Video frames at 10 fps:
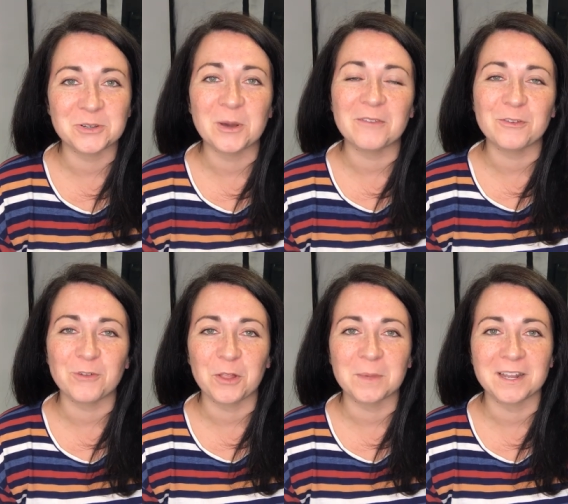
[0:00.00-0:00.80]
So if you
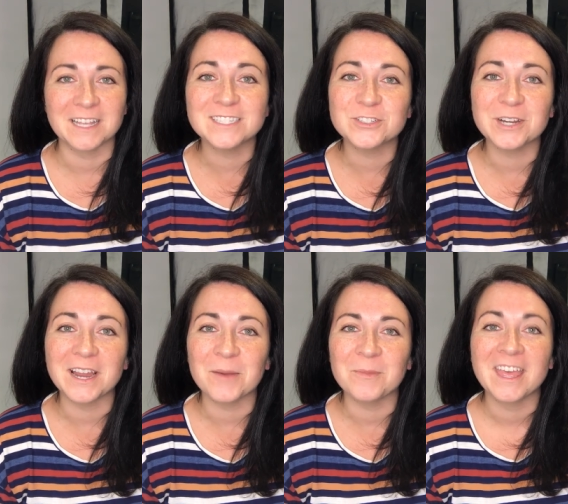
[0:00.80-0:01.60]
follow me on
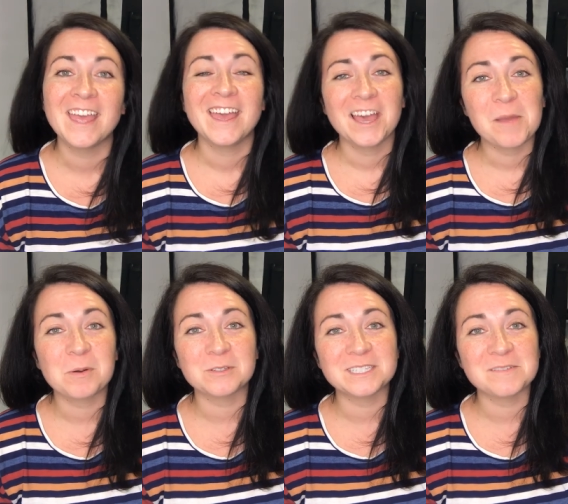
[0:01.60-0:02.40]
Instagram, I
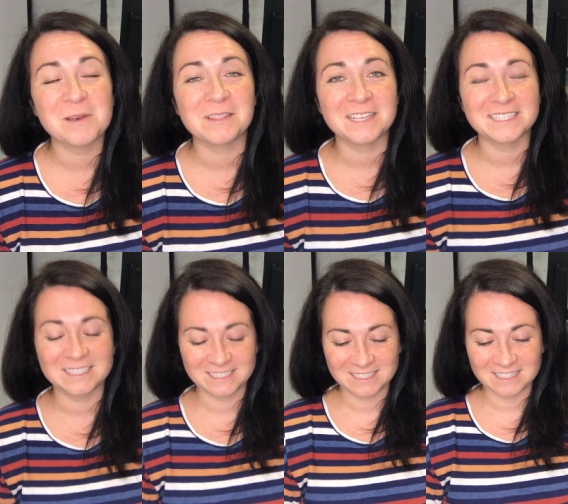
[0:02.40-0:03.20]
posted about
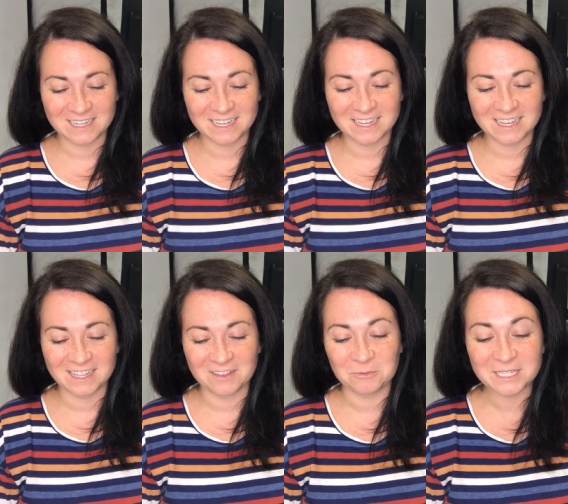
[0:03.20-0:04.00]
this
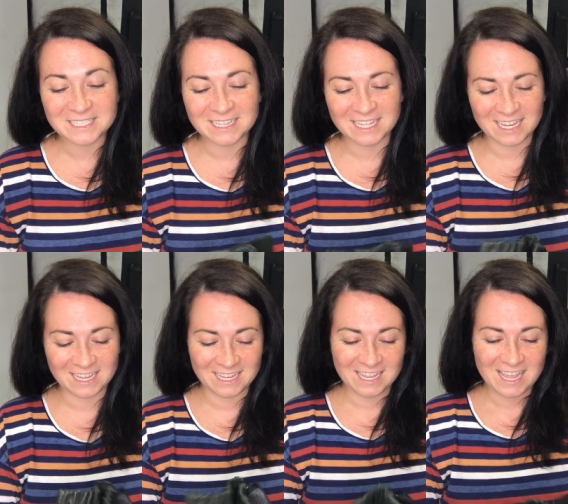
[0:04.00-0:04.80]
uh, recently,